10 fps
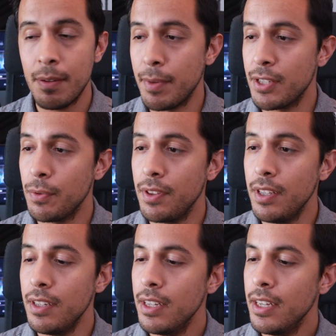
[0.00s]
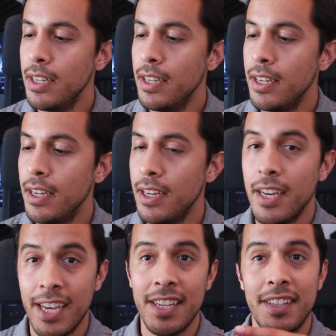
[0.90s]
and messed with it,
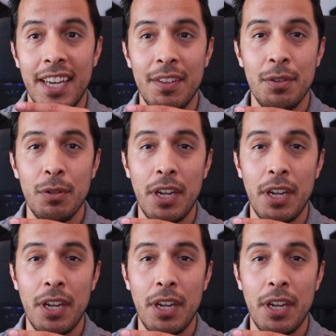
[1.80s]
and that they had a new